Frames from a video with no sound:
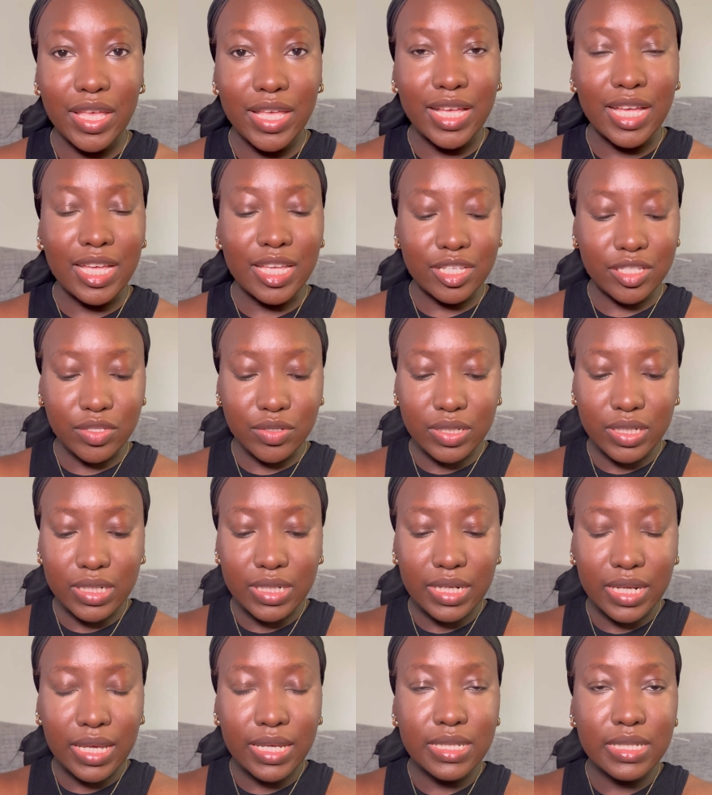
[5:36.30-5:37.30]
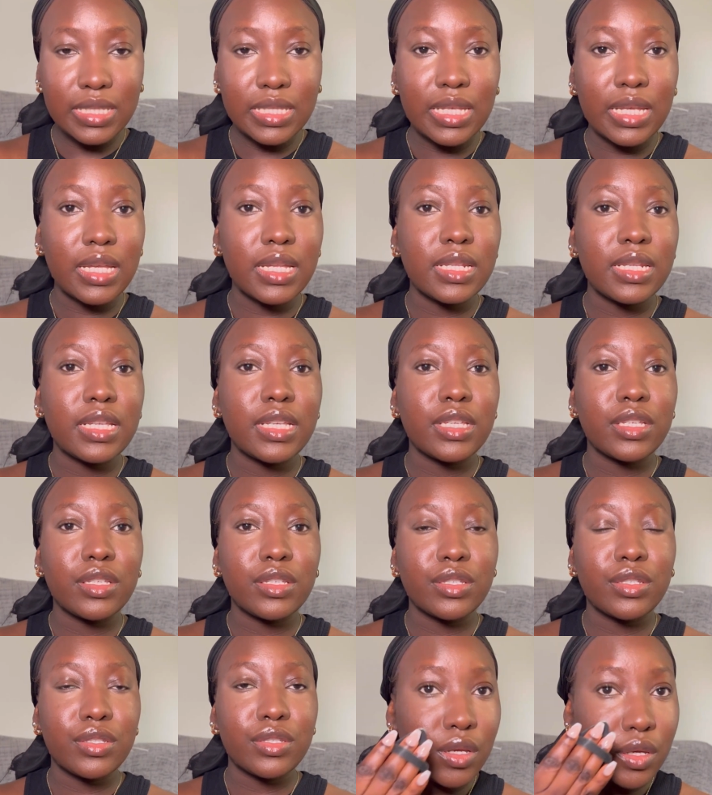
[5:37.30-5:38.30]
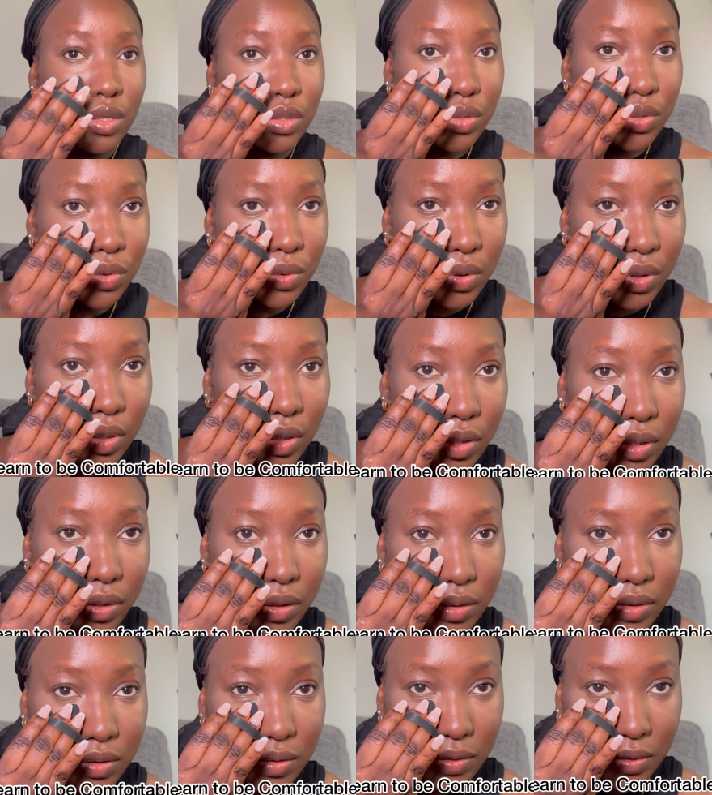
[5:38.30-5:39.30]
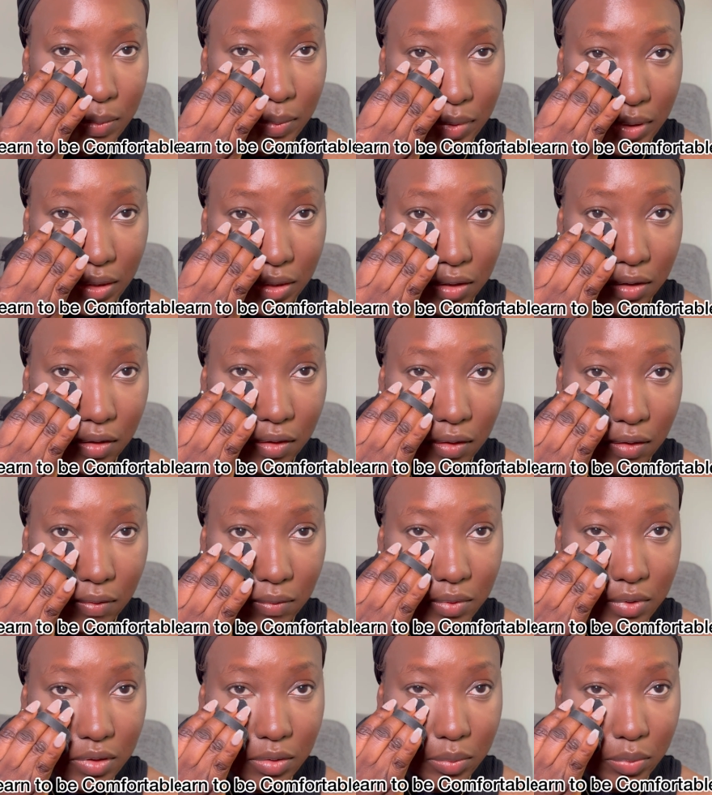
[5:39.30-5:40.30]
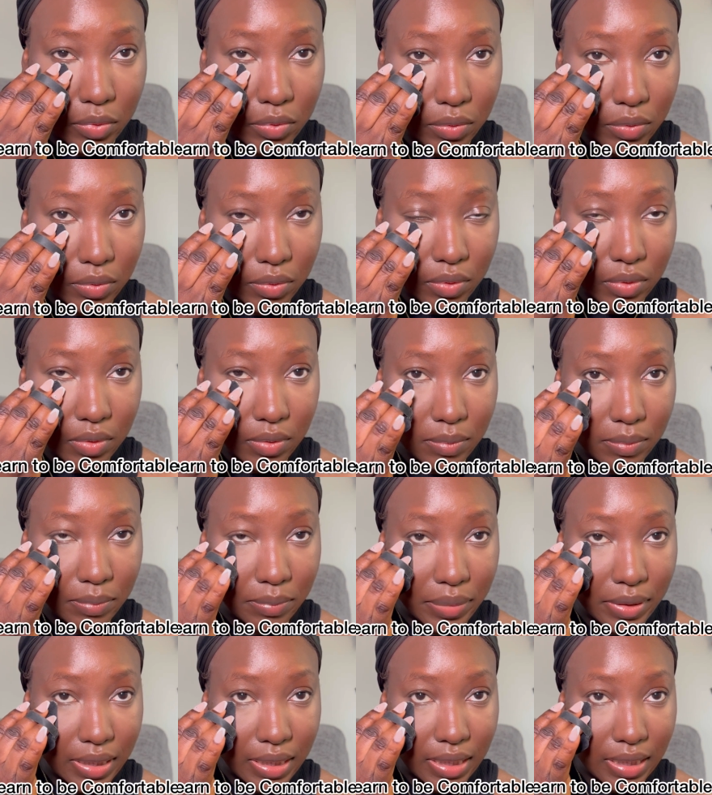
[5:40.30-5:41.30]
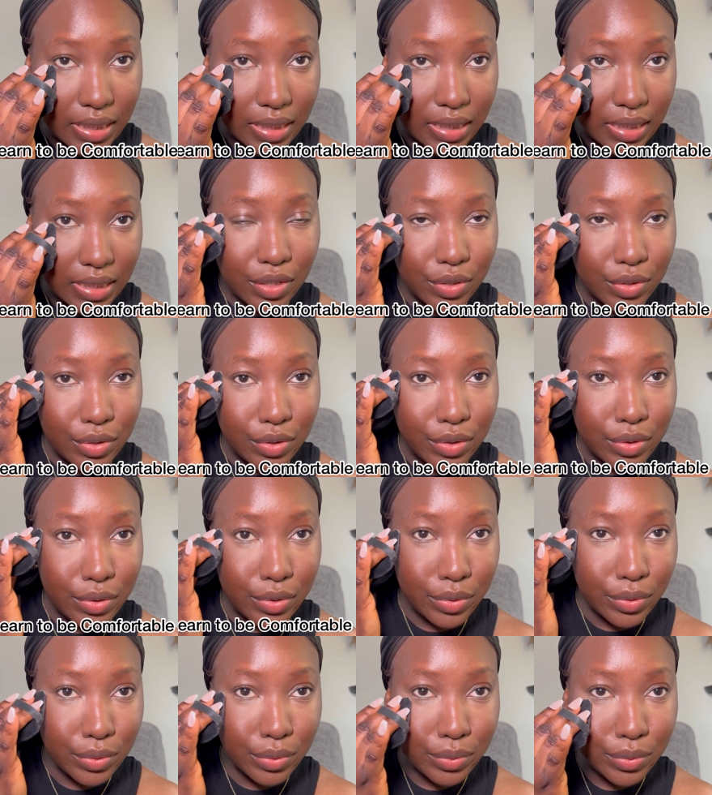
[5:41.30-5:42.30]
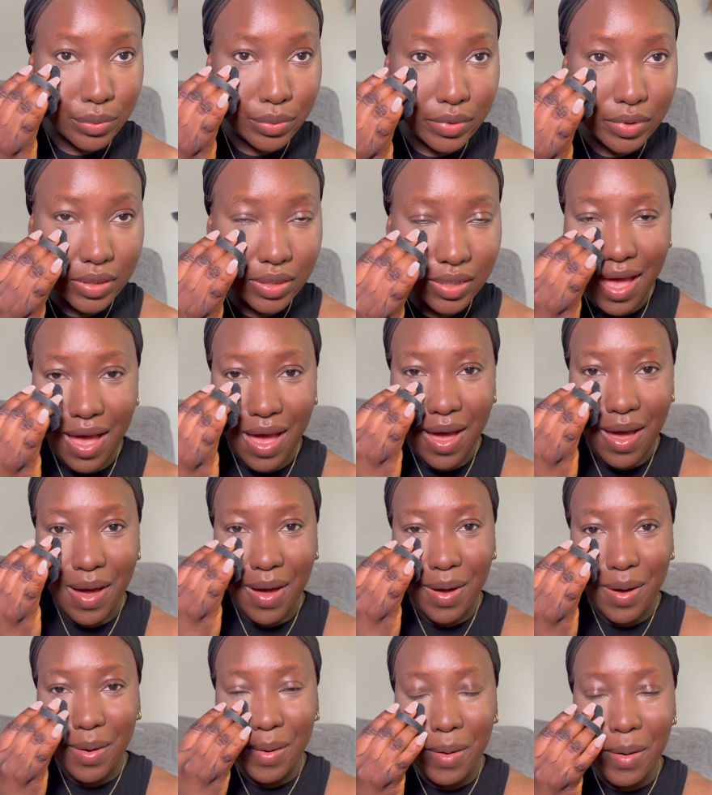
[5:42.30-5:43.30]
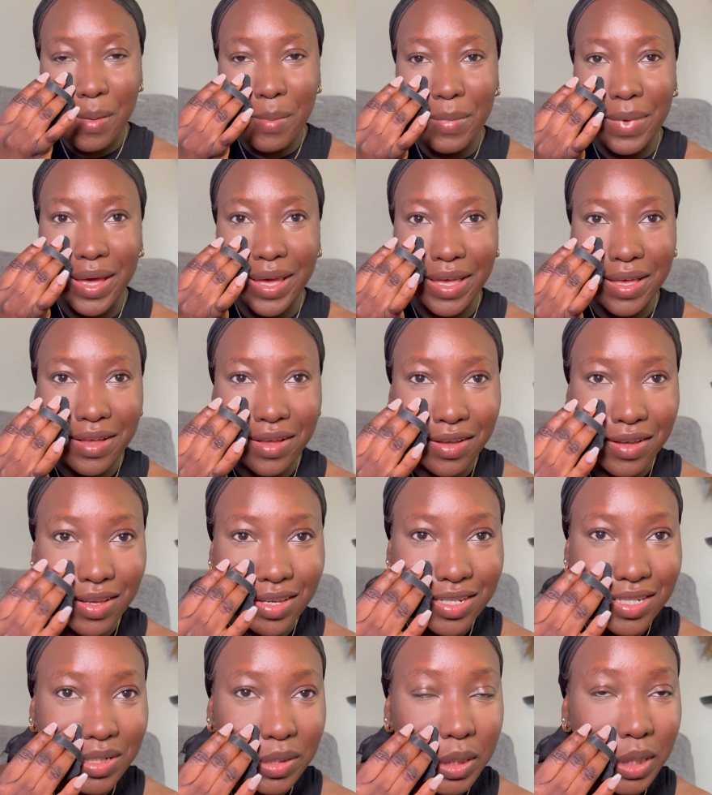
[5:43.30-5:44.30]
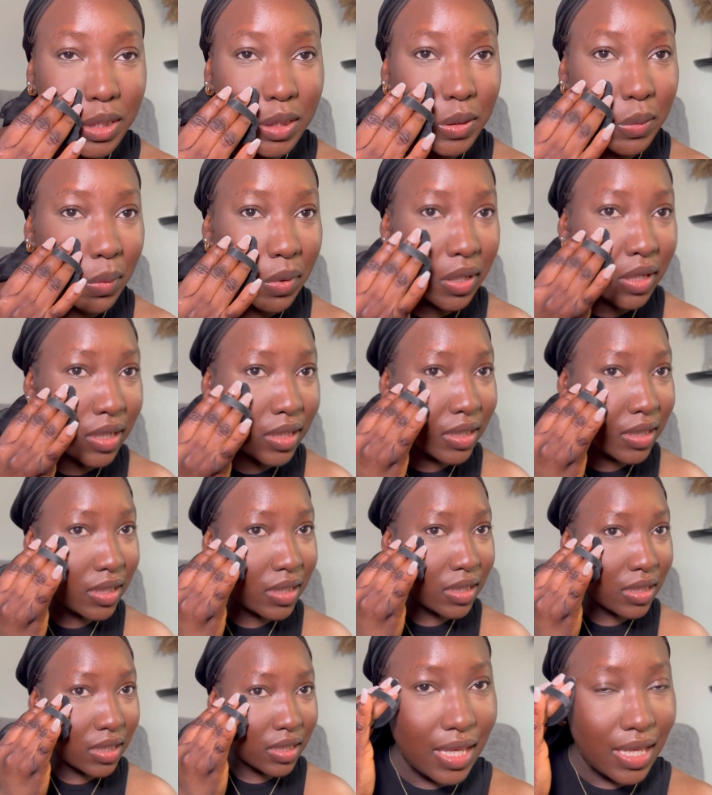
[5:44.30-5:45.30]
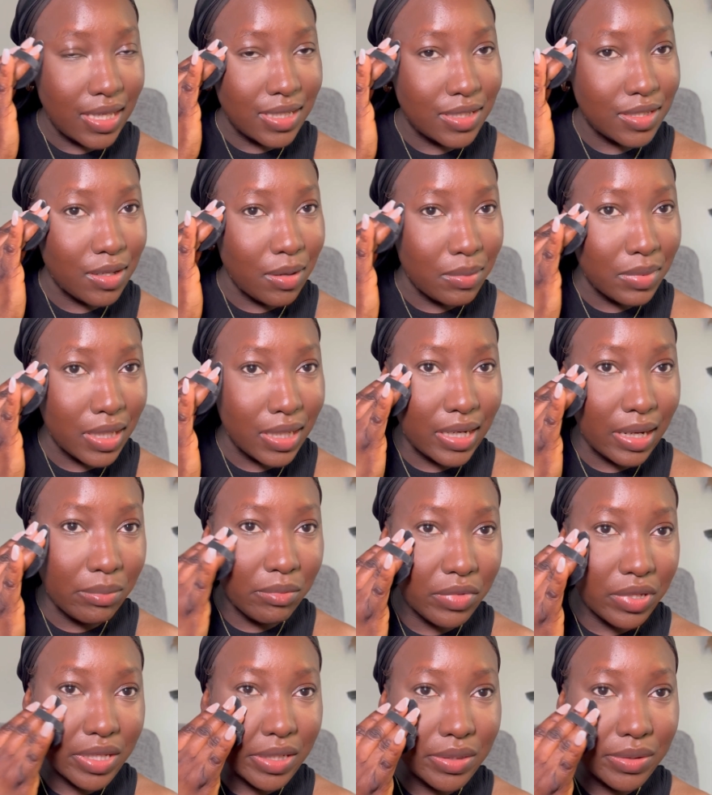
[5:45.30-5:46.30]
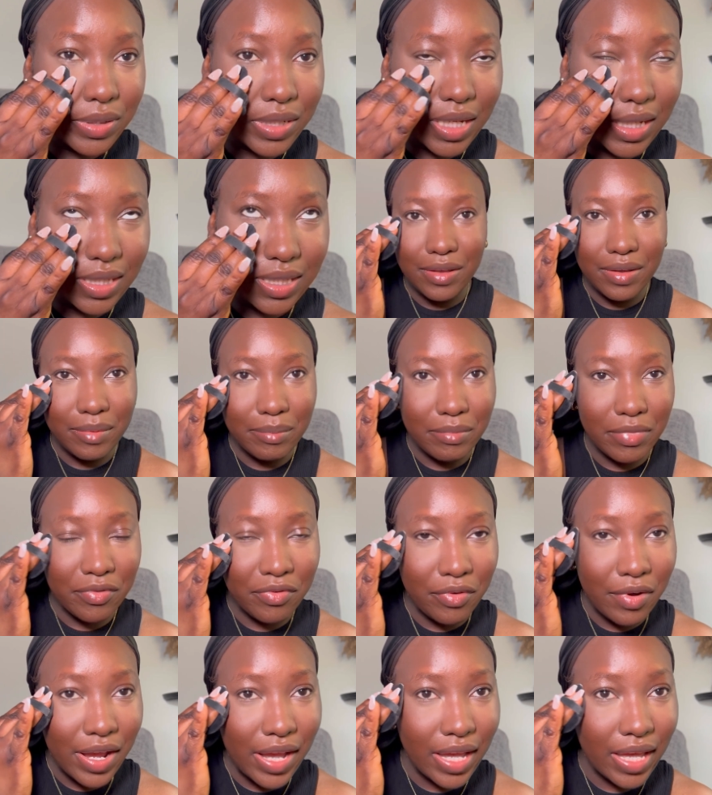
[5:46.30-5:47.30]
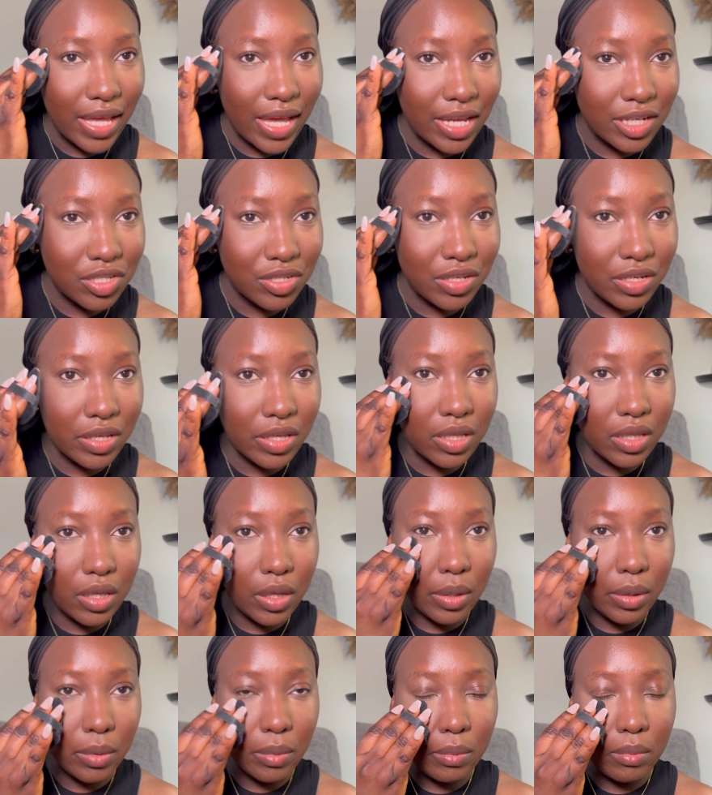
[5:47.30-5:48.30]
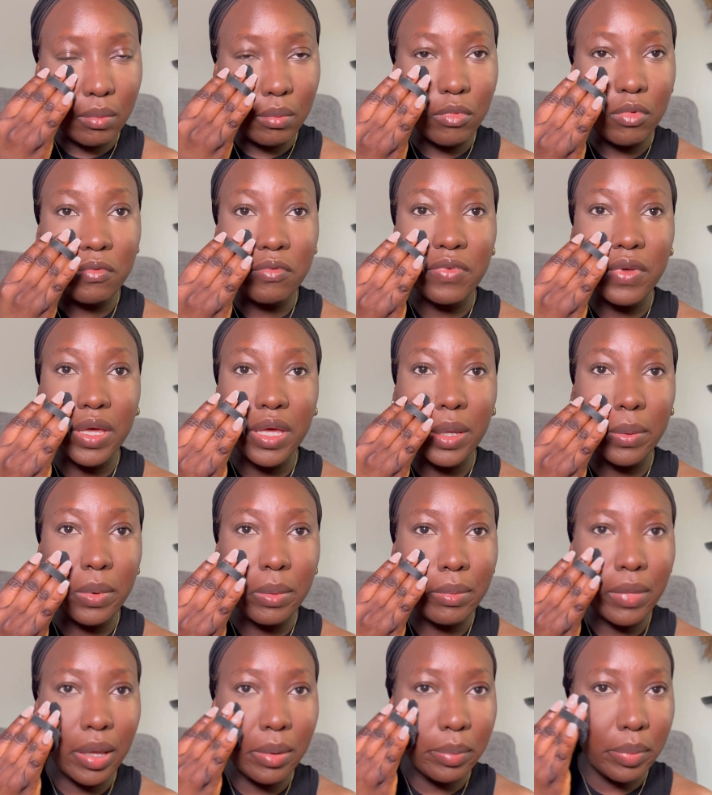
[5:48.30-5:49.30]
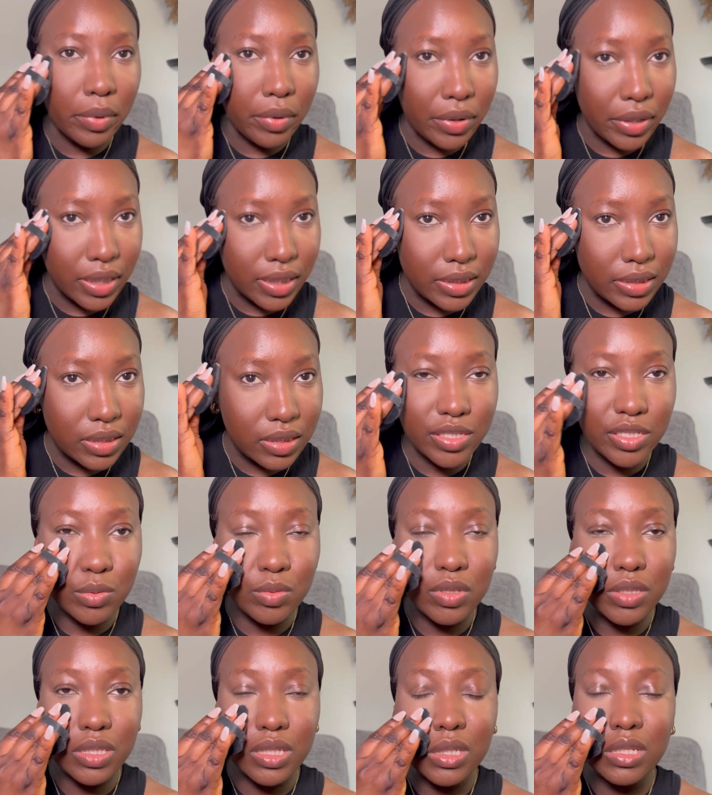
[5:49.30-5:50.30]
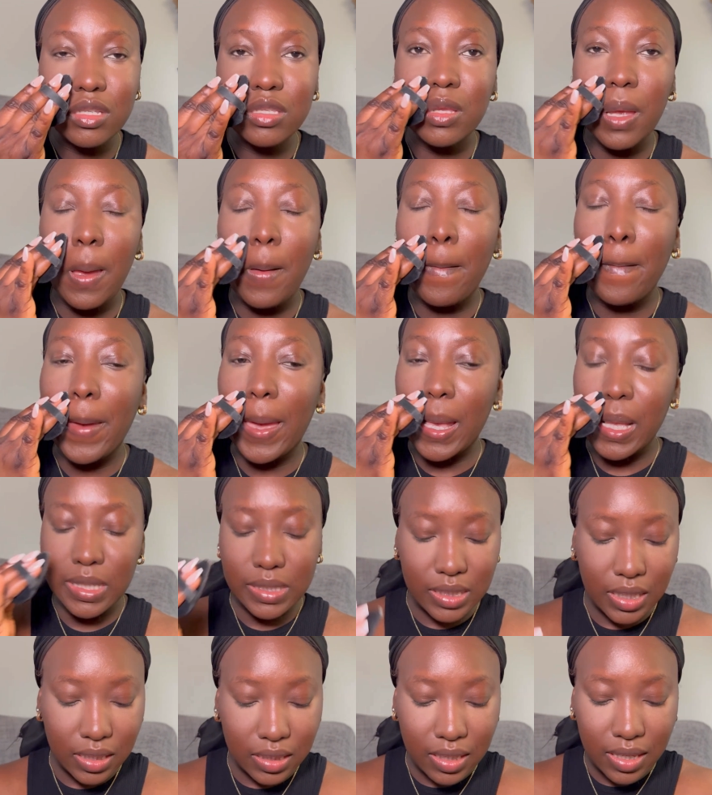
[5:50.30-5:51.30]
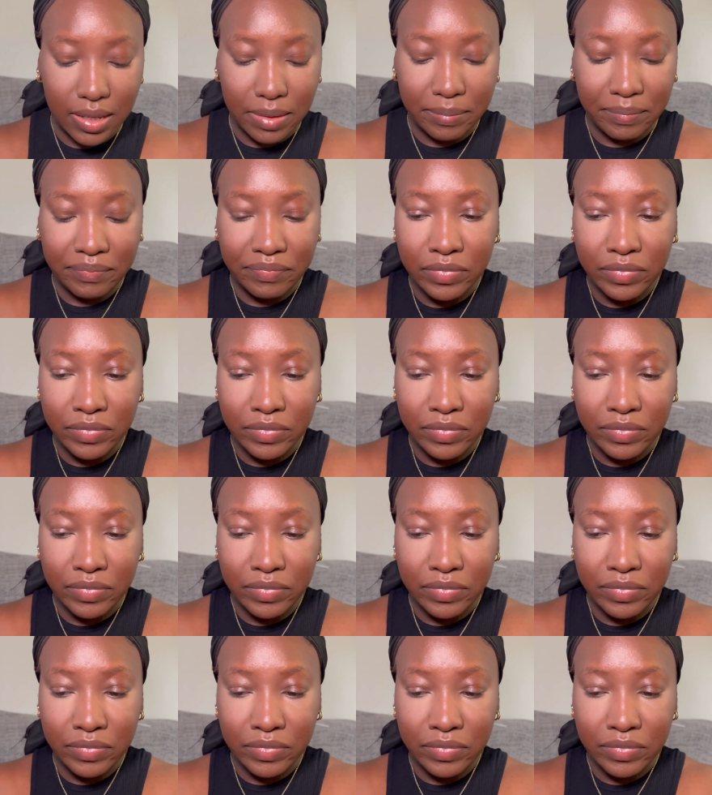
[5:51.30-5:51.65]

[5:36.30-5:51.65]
guys, so the next thing is to learn to be comfortable being alone. Oh my gosh, this one is something I'm really good at. Before I actually move ahead with my points, I just want to start by saying that